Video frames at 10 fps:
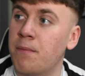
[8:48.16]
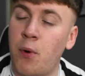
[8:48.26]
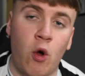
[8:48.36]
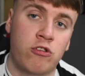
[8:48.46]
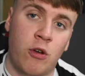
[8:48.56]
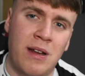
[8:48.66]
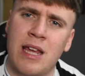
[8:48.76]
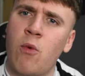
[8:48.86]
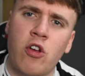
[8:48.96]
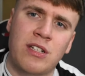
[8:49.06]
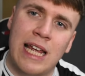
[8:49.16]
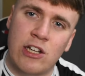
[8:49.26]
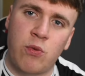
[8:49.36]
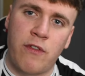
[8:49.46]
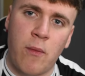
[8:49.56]
Paul Dummett, he was
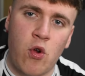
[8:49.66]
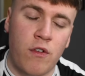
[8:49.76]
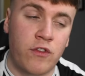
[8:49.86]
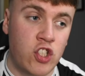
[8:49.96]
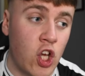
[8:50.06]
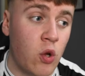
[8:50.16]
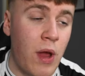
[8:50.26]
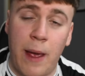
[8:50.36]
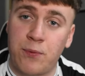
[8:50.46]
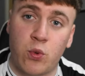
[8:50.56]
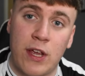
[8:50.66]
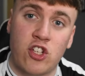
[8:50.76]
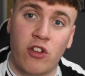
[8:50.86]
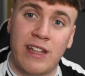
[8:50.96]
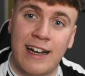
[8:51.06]
linked with a move to
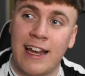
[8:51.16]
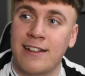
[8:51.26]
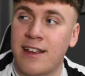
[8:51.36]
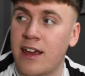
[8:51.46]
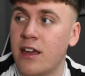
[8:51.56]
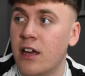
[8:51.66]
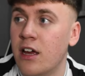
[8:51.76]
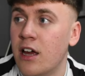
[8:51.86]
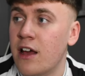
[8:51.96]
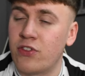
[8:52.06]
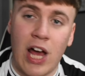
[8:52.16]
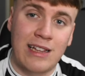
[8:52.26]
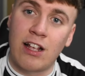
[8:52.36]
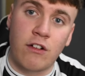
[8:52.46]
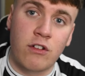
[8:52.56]
Ipswich on deadline day.
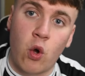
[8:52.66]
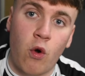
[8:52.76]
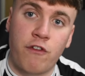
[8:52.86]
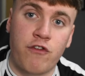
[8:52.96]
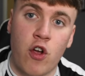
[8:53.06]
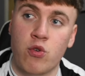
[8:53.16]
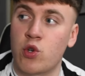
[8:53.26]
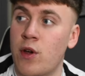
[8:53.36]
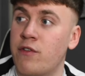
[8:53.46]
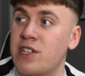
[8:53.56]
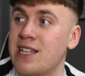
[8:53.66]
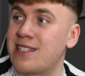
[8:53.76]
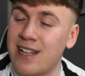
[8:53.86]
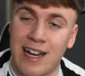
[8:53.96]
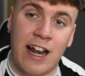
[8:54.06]
That didn't go through, so obviously he's
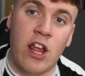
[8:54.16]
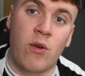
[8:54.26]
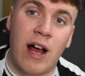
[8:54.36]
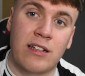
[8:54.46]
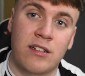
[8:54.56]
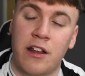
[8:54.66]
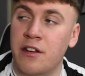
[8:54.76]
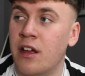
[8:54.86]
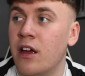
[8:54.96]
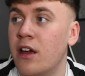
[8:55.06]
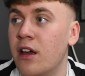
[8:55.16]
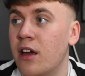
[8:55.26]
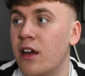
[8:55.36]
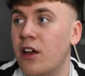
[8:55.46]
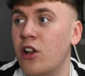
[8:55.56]
still at Newcastle. And
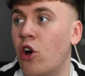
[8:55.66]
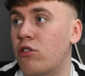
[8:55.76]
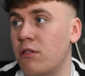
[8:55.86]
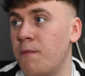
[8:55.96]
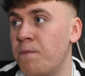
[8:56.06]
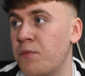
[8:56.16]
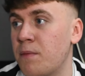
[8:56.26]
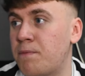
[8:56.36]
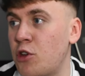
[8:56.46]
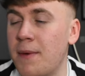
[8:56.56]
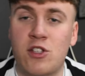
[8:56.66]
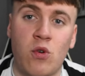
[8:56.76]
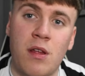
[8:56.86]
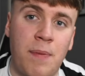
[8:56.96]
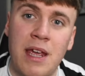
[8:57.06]
look, Dummett's
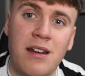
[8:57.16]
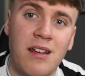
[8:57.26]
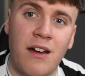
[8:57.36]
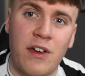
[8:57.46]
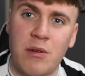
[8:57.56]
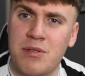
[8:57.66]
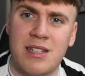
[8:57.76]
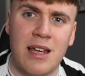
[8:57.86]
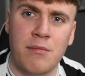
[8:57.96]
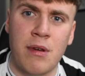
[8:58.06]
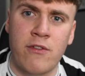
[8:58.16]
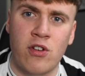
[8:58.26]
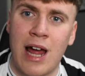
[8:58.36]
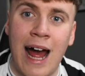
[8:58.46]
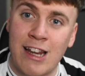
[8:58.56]
only been it, I think it was St
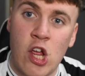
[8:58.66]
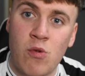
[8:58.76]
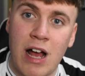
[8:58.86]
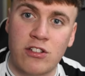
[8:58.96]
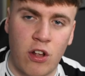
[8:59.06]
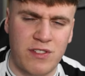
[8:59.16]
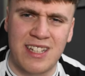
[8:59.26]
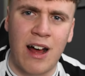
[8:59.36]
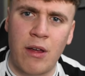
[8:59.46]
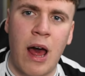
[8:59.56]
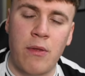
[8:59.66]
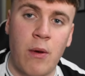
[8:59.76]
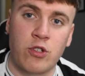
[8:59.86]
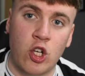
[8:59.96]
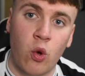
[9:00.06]
Mirren and Newcastle, obviously that
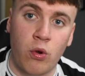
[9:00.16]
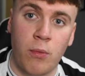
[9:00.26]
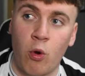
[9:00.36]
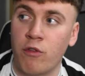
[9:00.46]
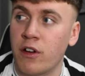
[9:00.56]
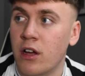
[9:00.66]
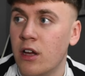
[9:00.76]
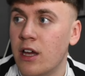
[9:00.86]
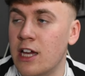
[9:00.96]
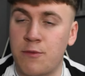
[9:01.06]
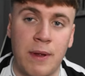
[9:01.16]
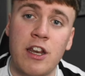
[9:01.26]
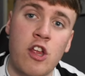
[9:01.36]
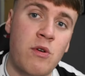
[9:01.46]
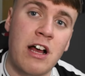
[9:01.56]
was a loan move. He's been
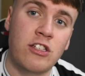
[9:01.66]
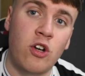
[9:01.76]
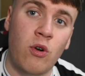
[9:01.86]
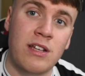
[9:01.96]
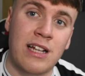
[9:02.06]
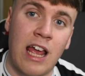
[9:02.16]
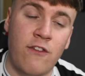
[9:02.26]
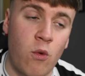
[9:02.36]
in Newcastle all his life.